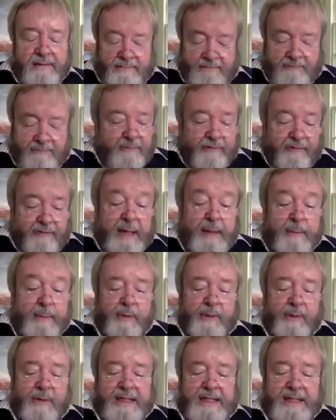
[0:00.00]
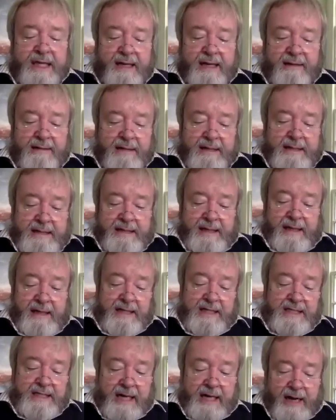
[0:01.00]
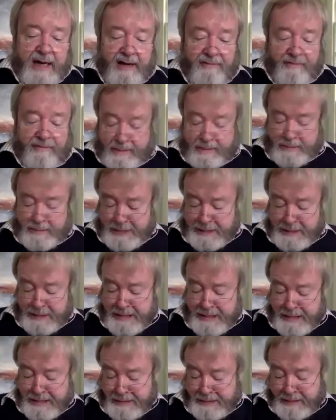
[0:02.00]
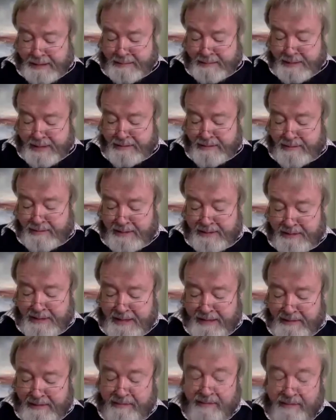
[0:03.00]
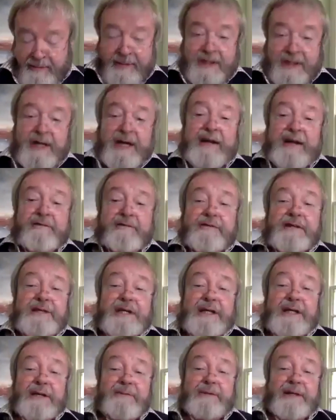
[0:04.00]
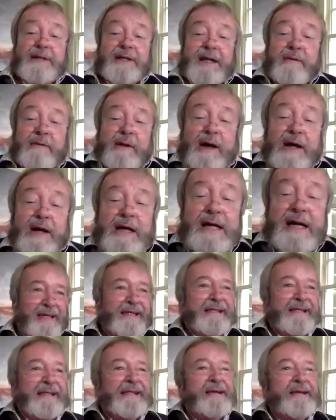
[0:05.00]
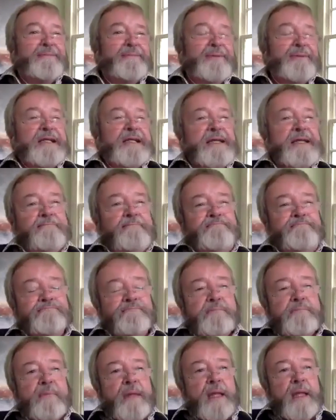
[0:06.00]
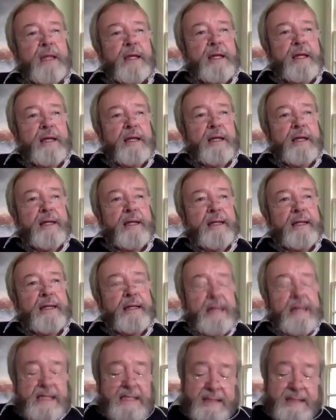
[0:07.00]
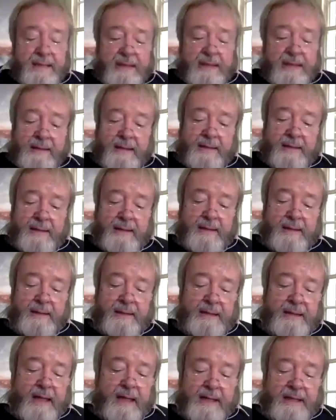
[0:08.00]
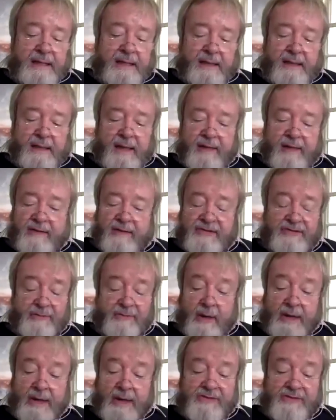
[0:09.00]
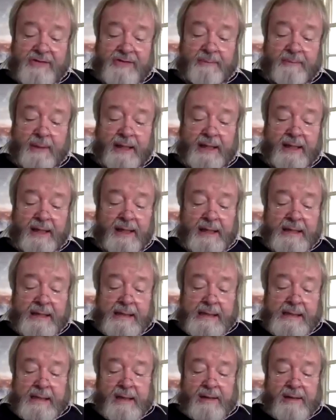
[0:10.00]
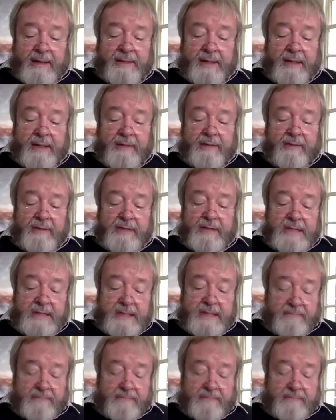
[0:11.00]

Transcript: fable that I. I say I found in Nietzsche. I'm now rather doubtful that I ever did, but there we are. But um, Yes, the, the, the idea there is quite simply that there is